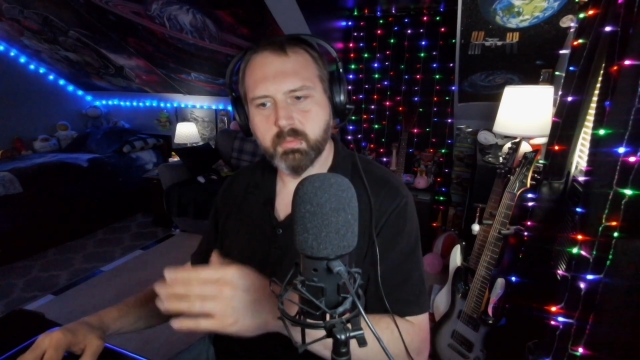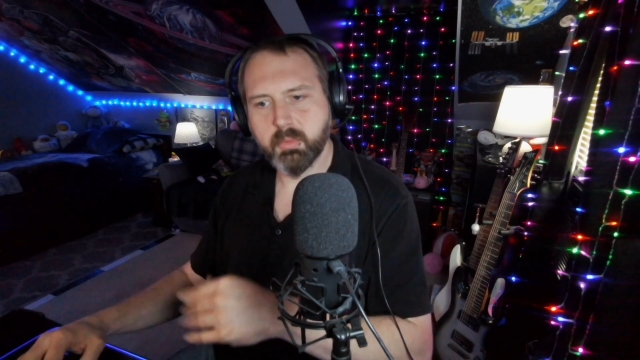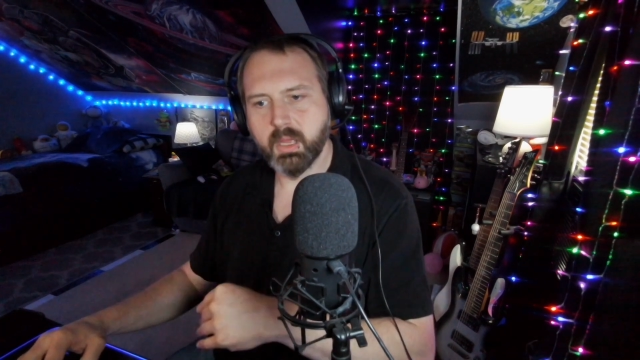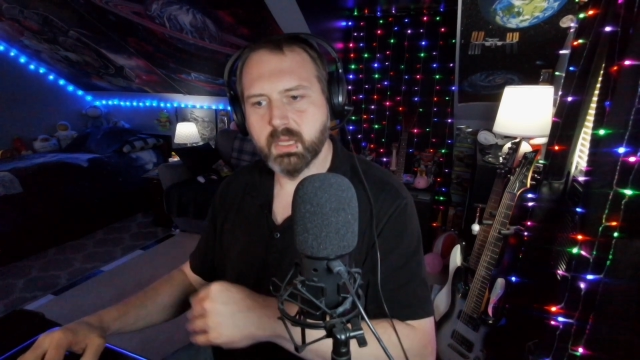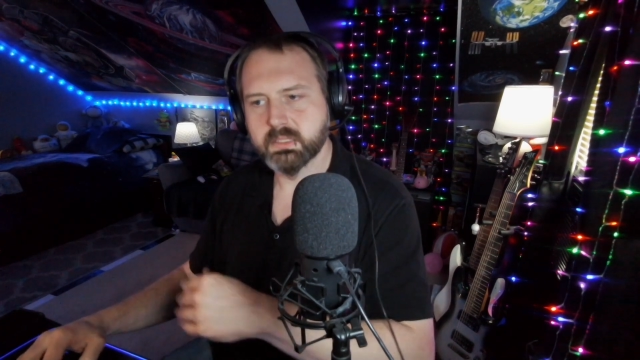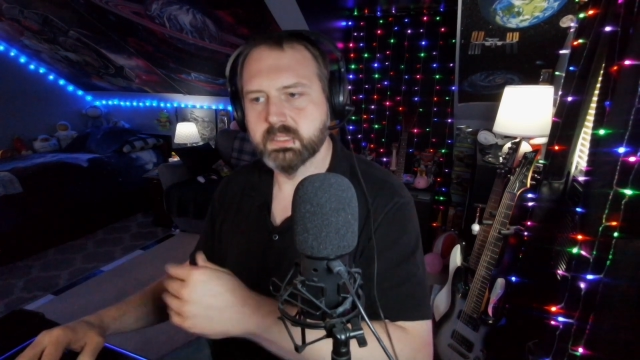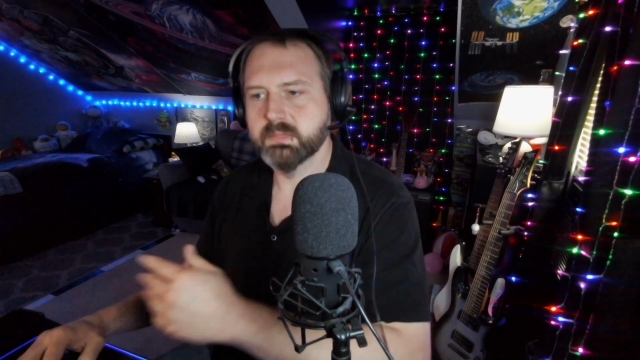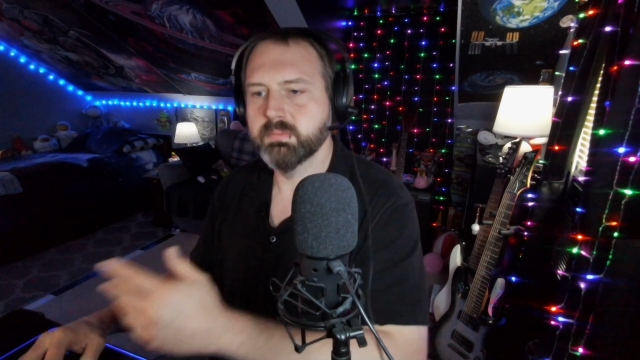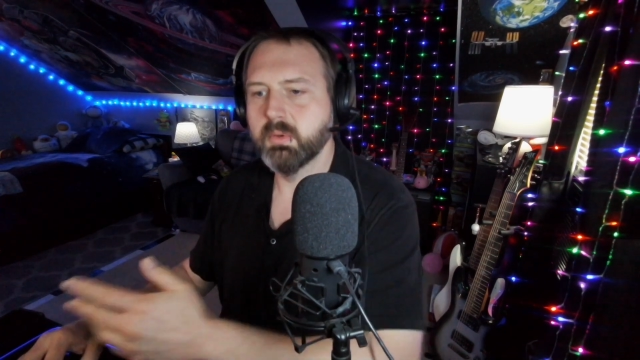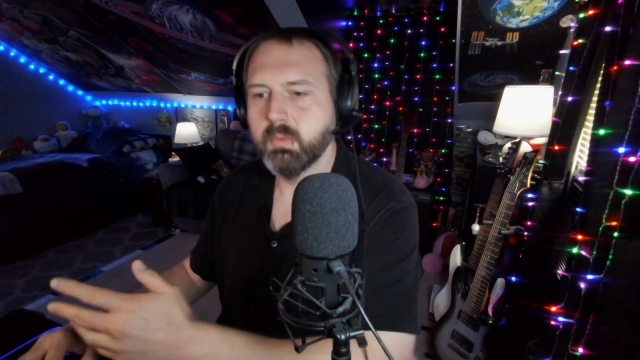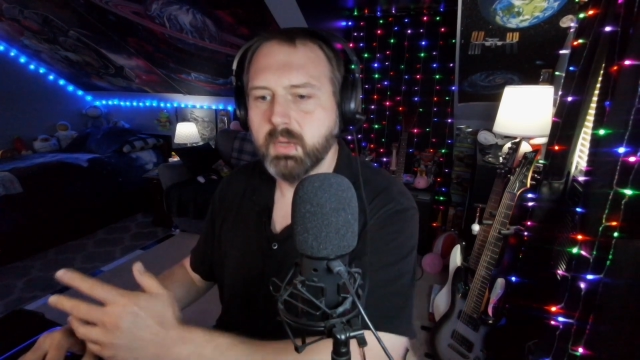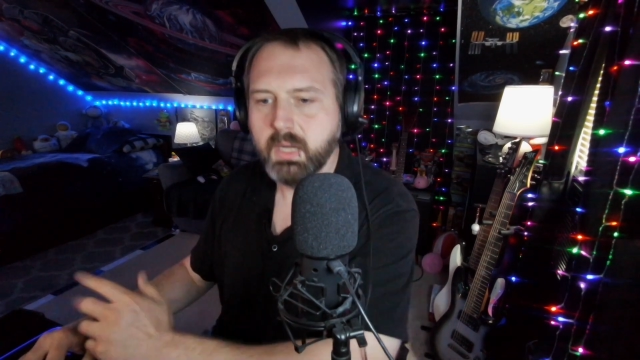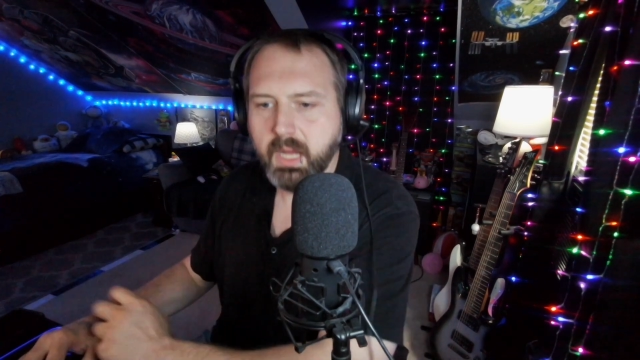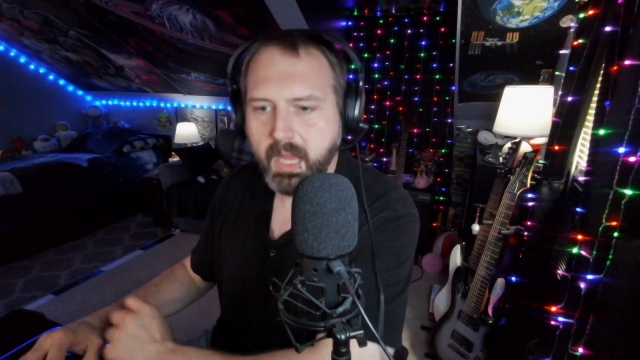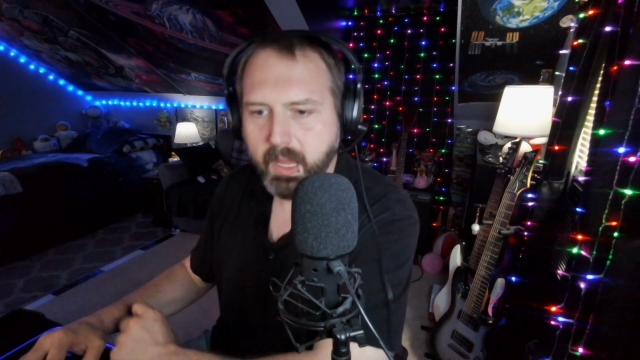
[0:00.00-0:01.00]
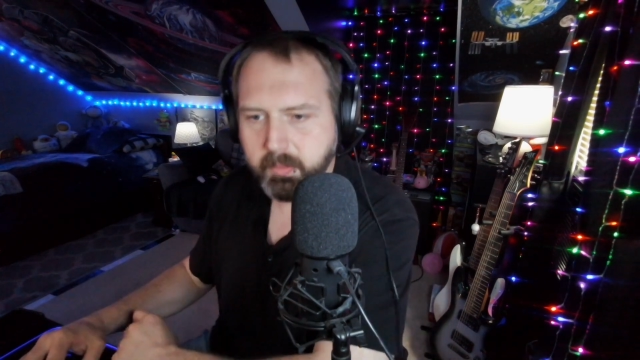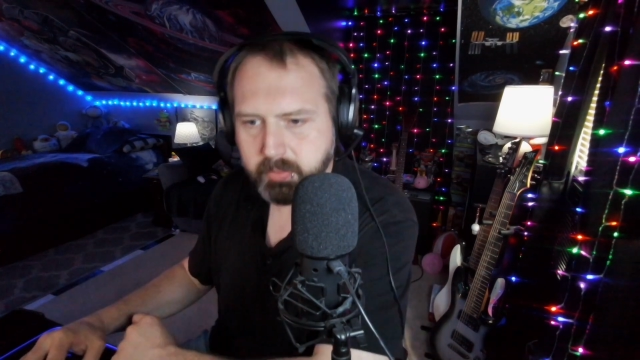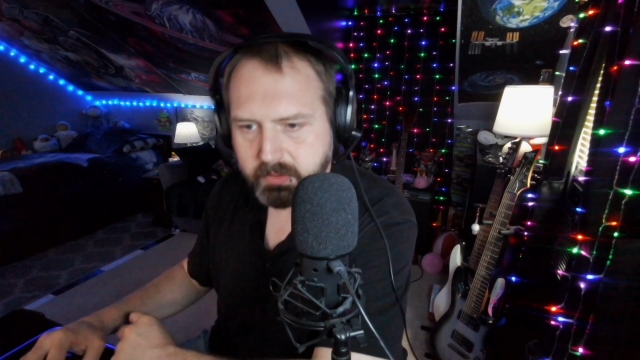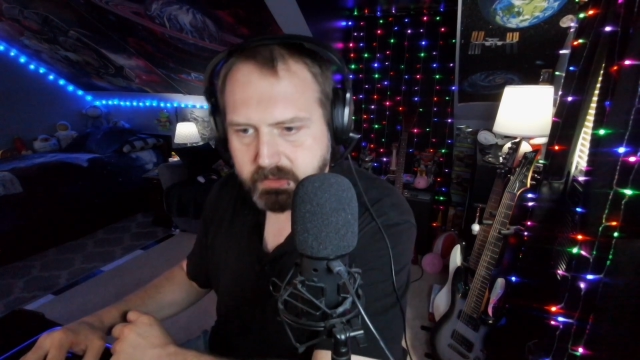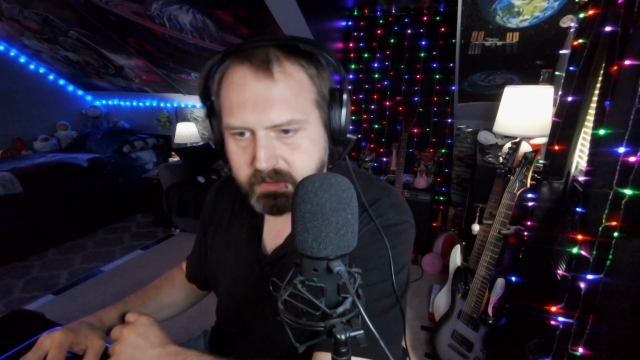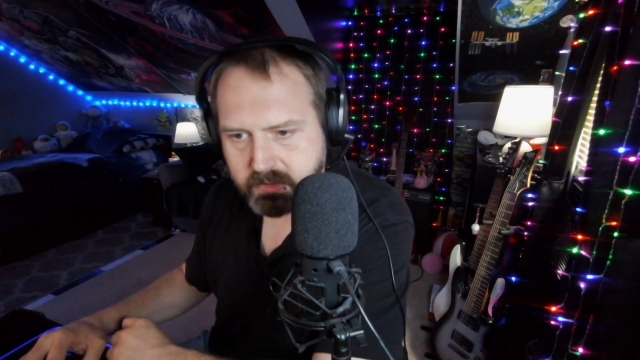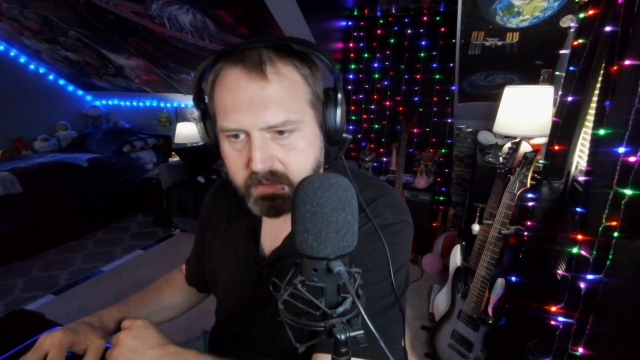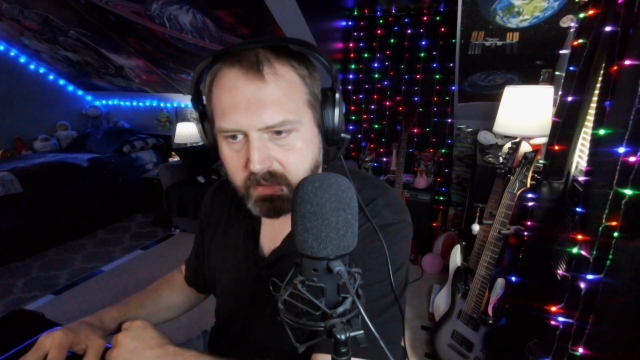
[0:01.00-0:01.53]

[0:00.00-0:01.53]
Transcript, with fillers: boxes, but what happens